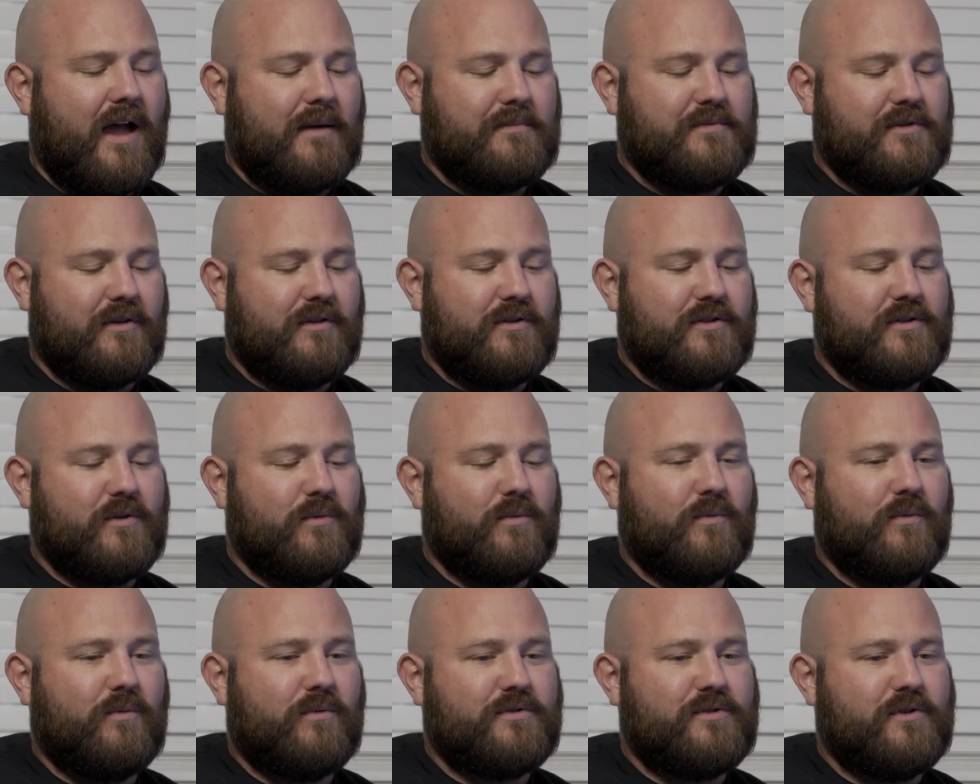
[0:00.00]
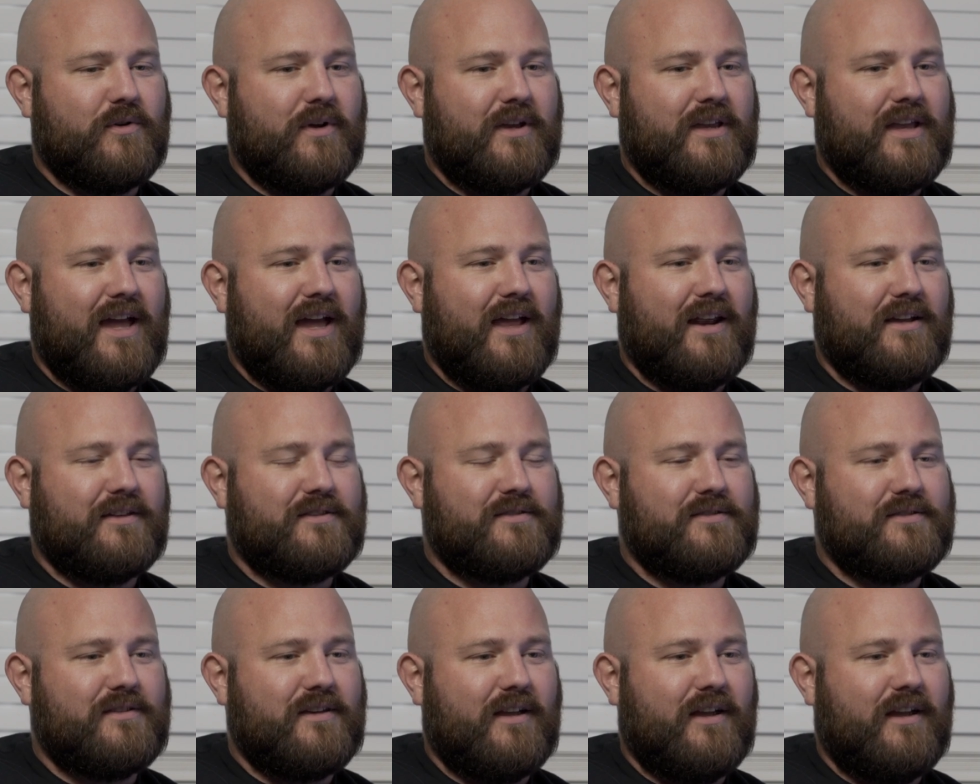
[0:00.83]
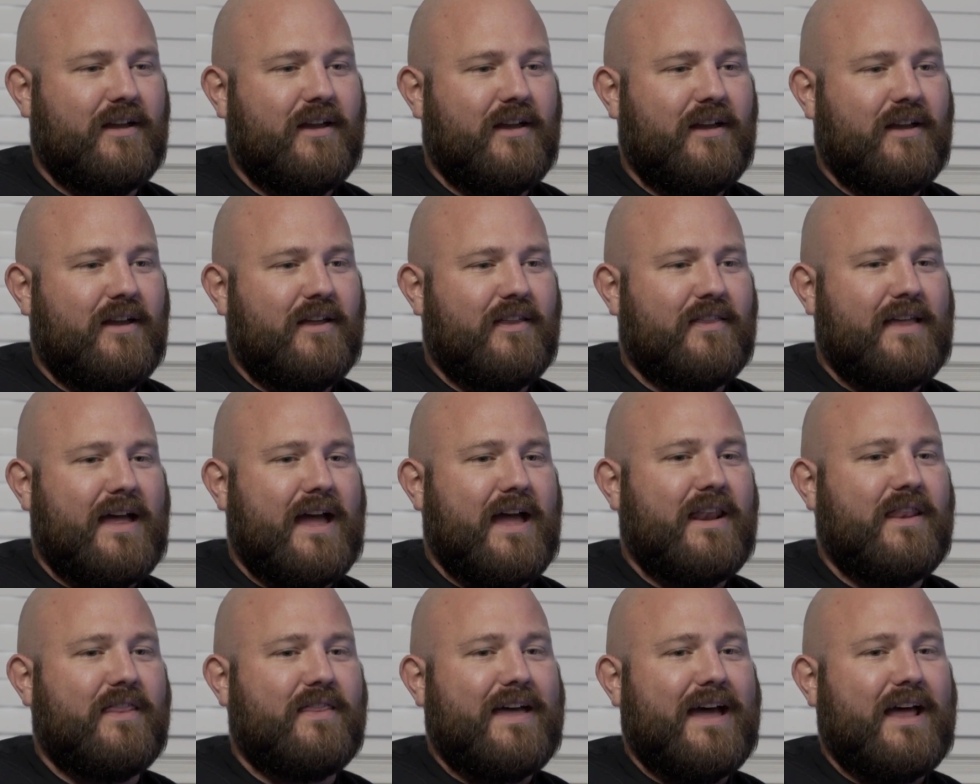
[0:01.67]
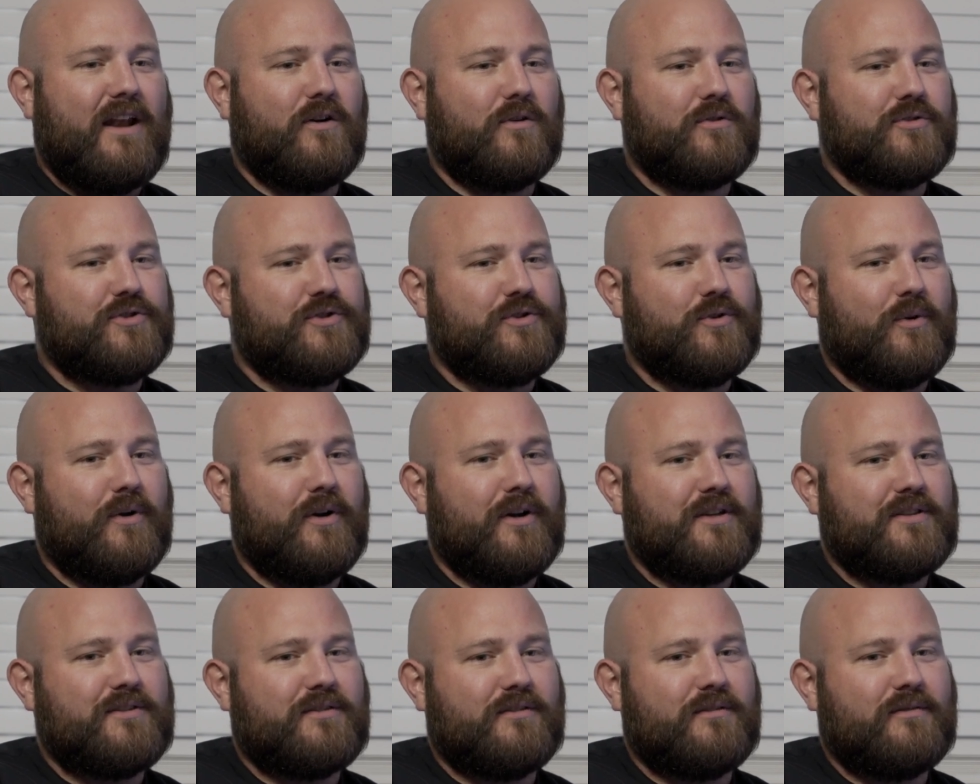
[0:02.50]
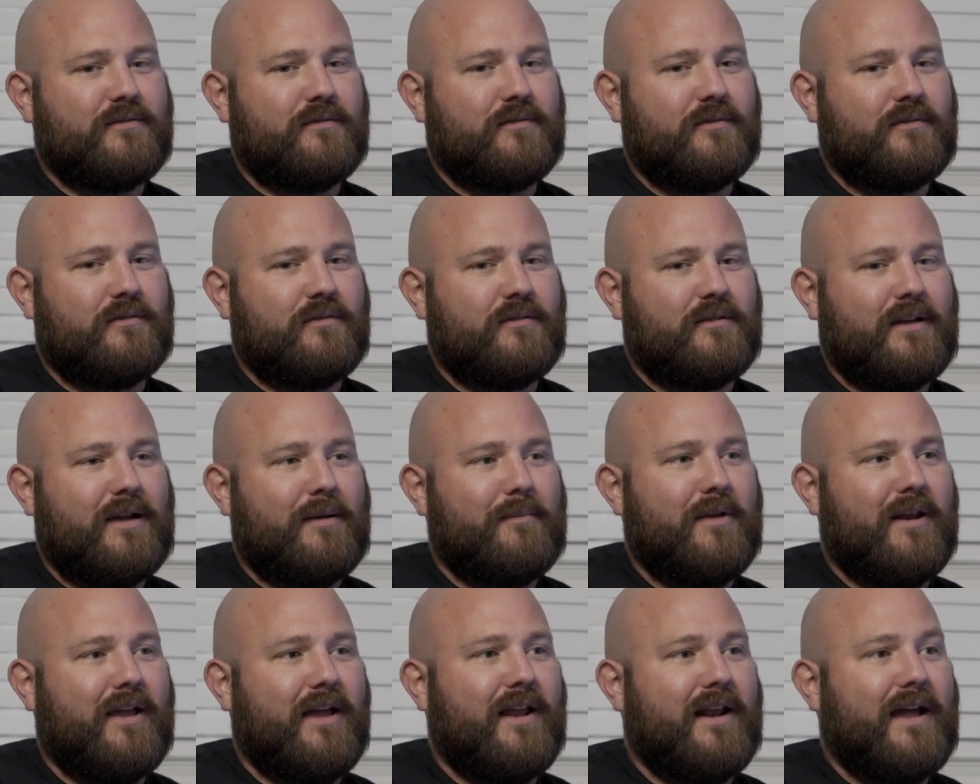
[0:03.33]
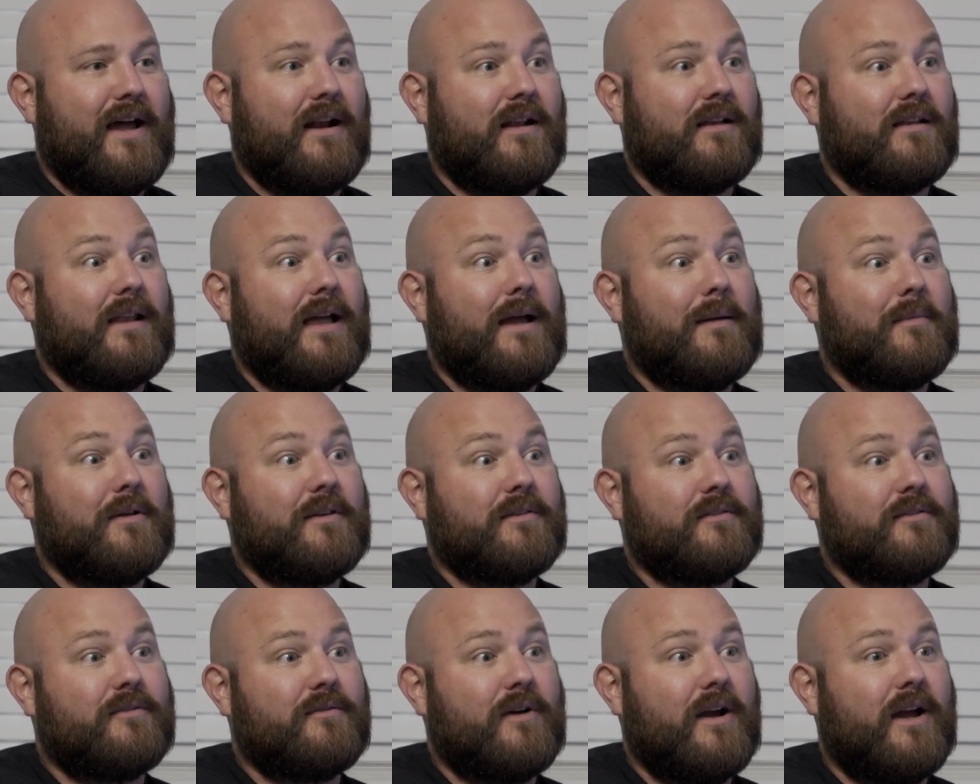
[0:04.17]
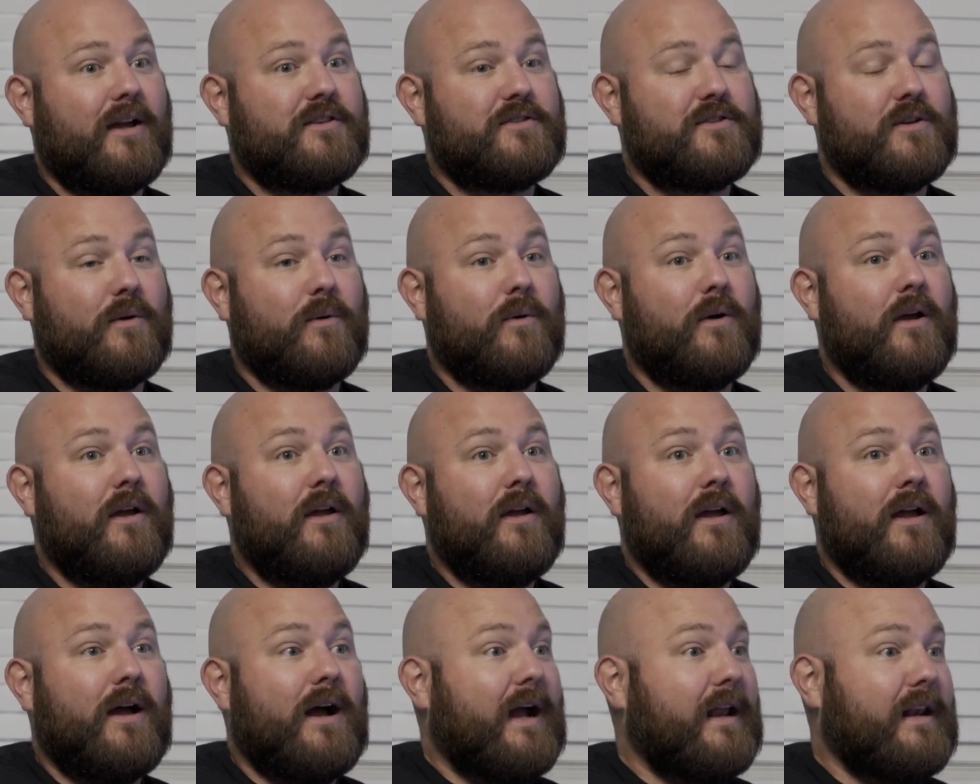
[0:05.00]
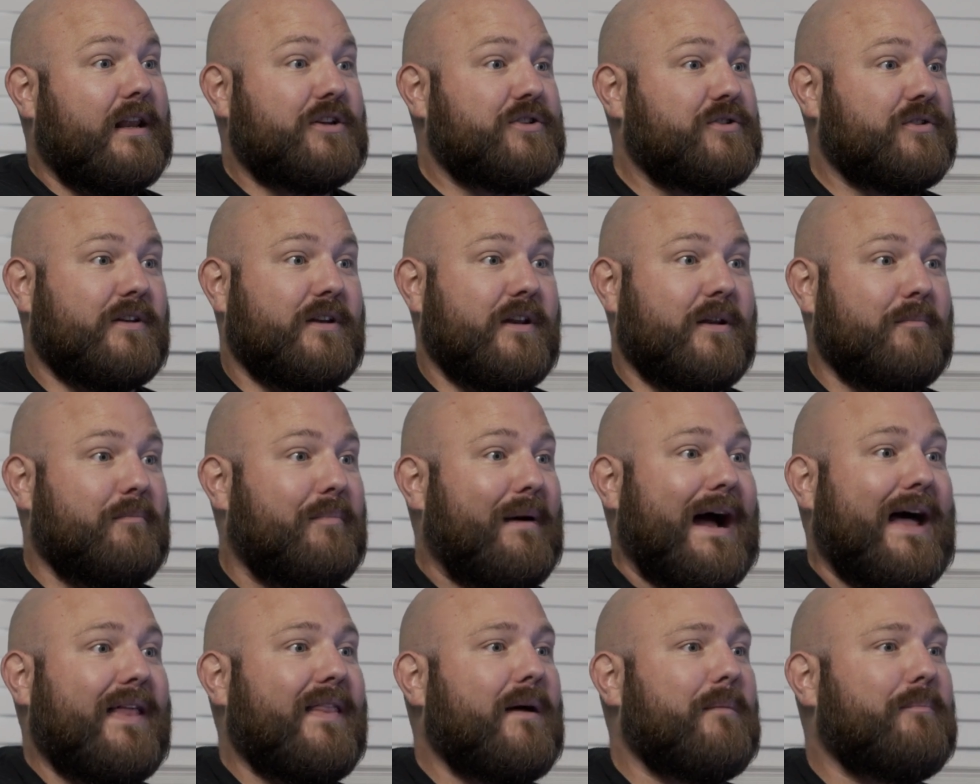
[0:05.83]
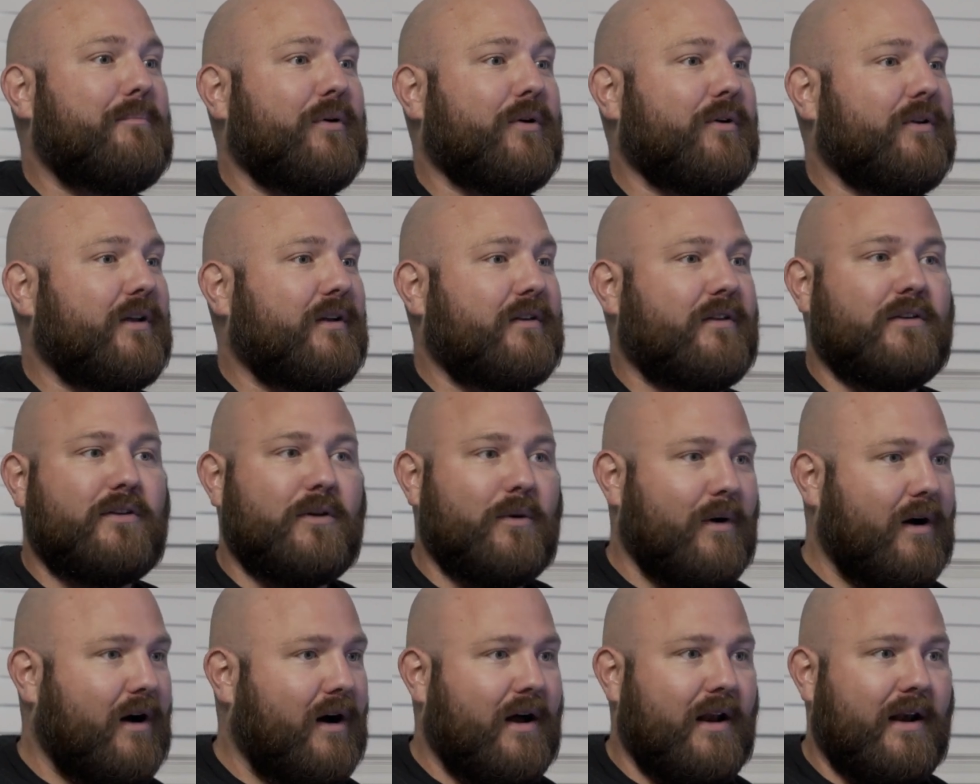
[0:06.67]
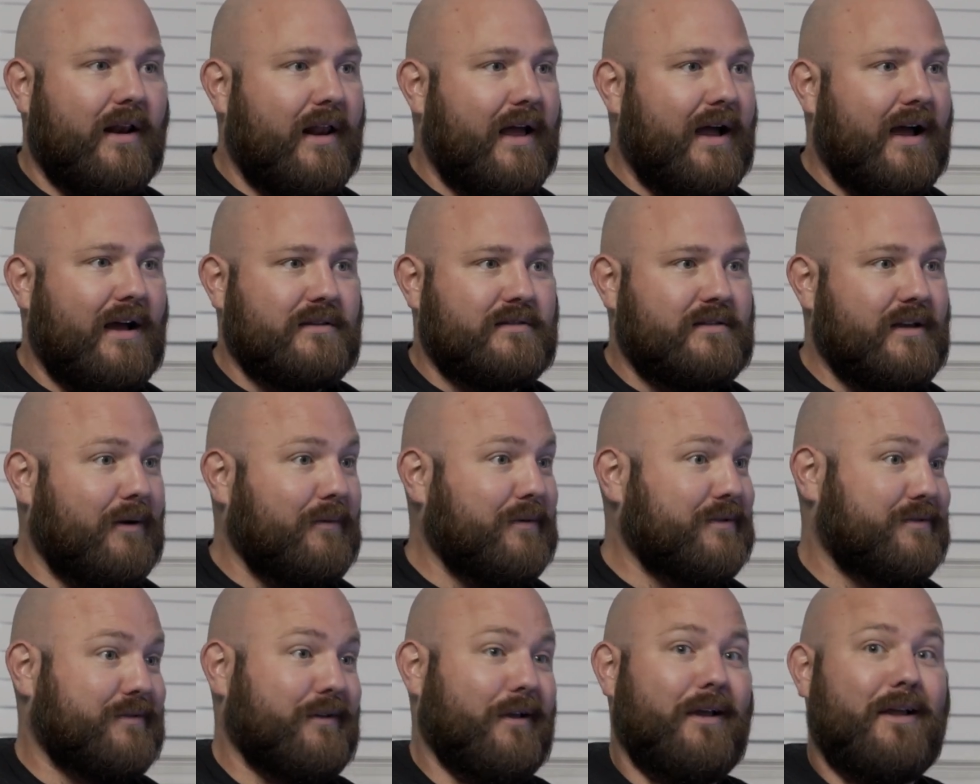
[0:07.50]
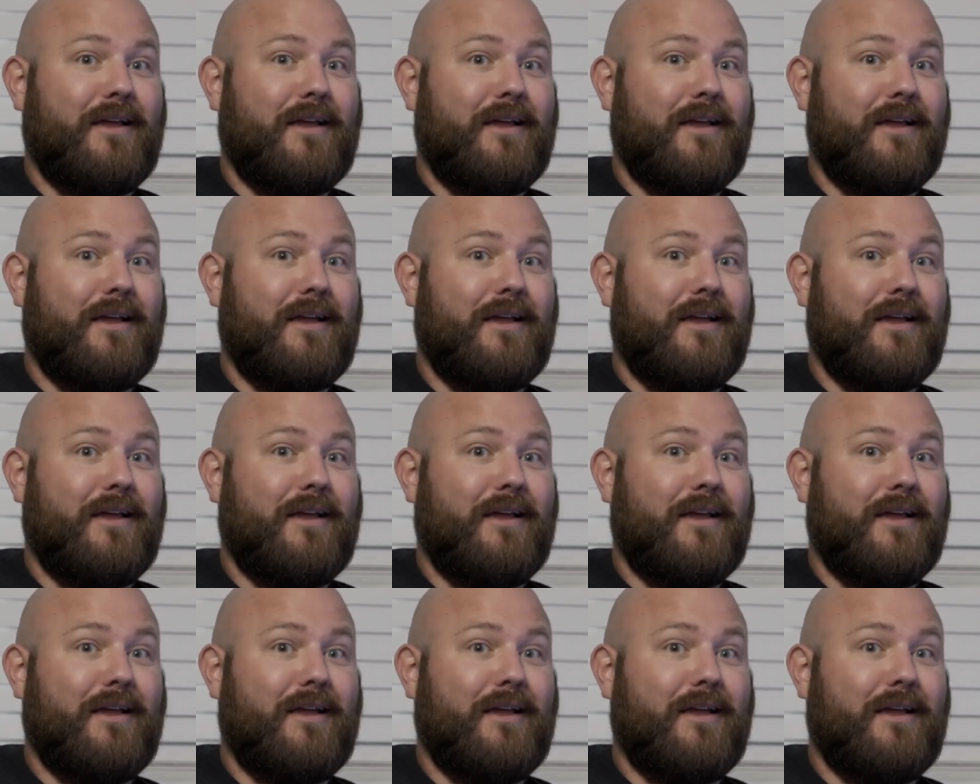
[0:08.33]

absolutely. So again, it's that whole story is lemonade out of lemons, right? So I initially didn't buy that building to do a haunted house. That would